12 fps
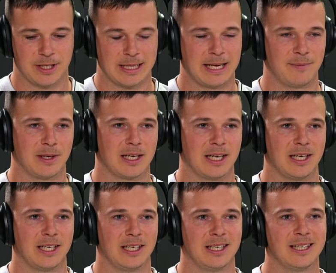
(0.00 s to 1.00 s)
the
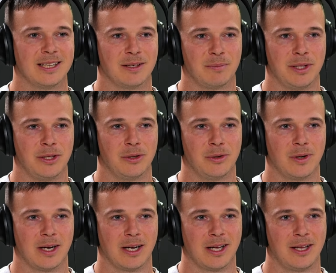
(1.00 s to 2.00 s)
Lamborghini, the
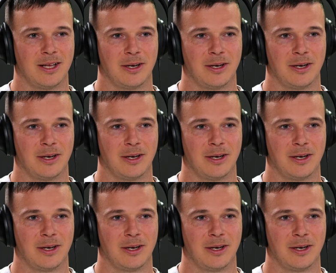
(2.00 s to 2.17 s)
Miura